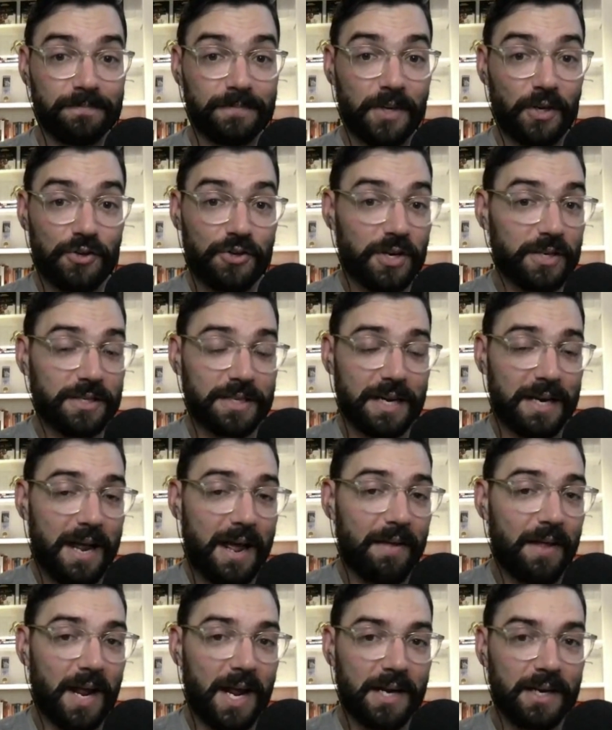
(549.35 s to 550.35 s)
they're just going
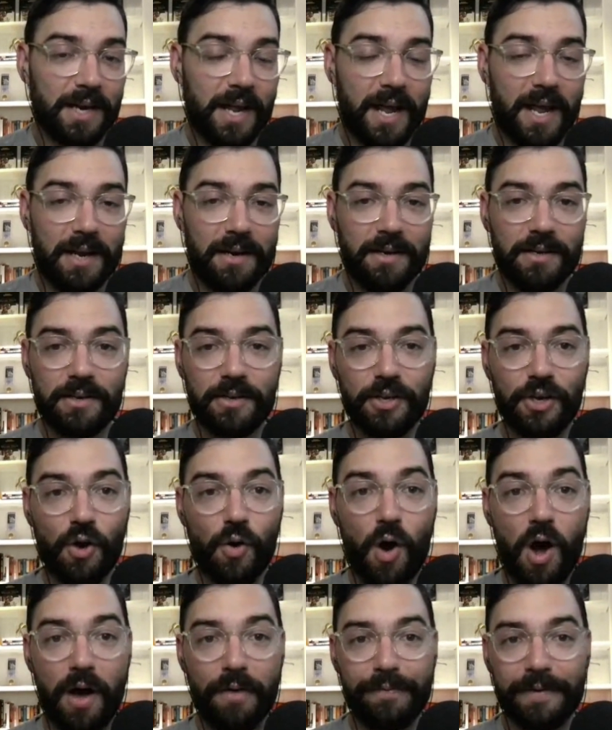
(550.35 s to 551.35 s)
to and and you
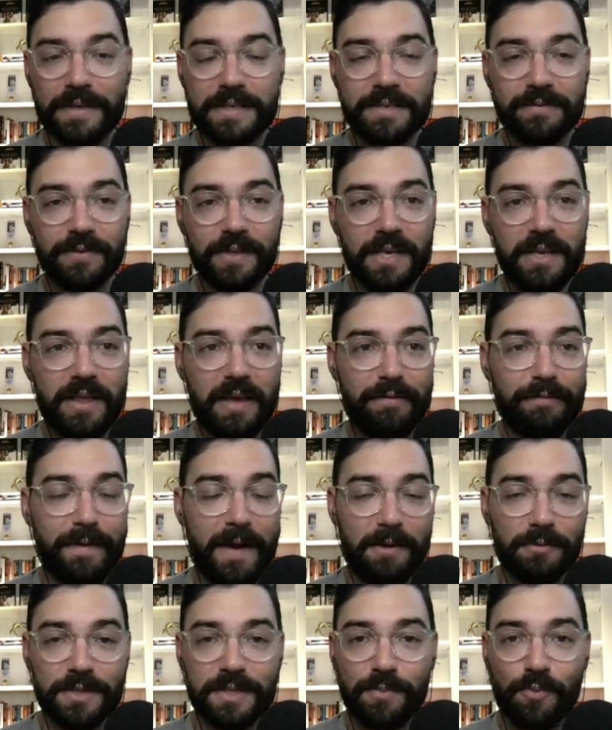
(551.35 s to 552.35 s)
know offensively they
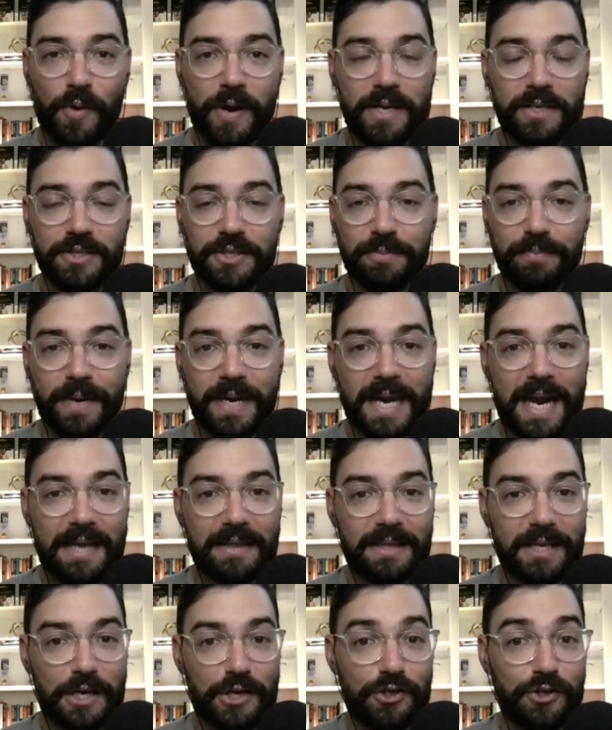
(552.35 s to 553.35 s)
found some ways to
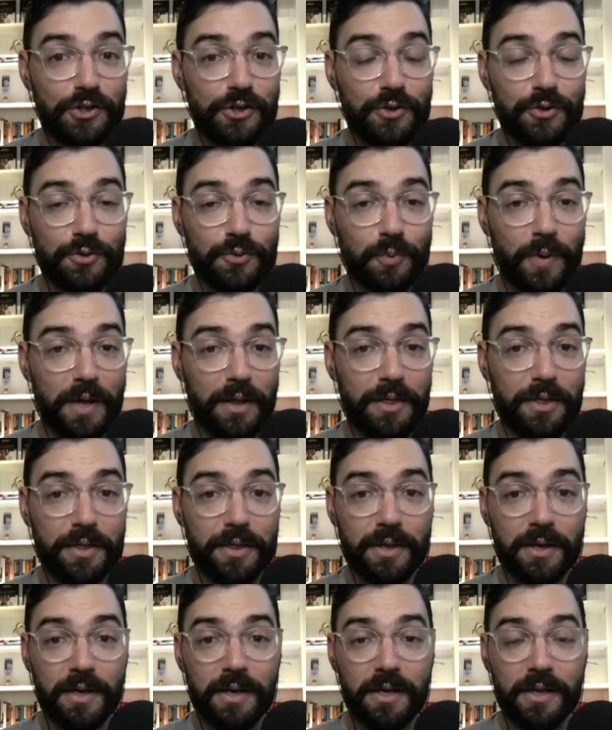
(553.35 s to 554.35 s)
mitigate the issues with
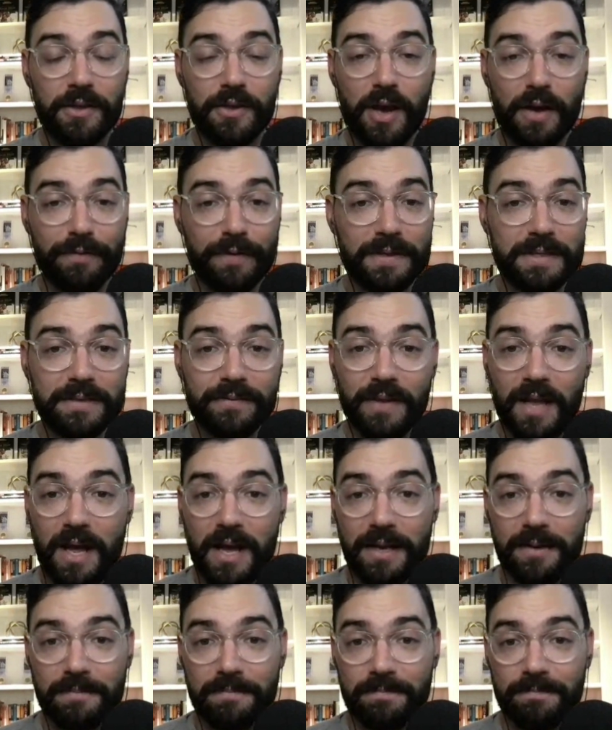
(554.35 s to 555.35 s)
the offensive
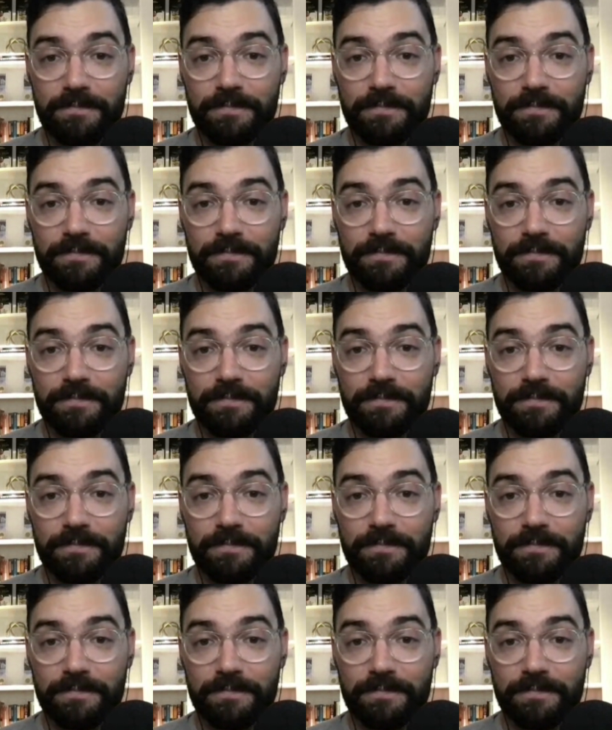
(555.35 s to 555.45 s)
line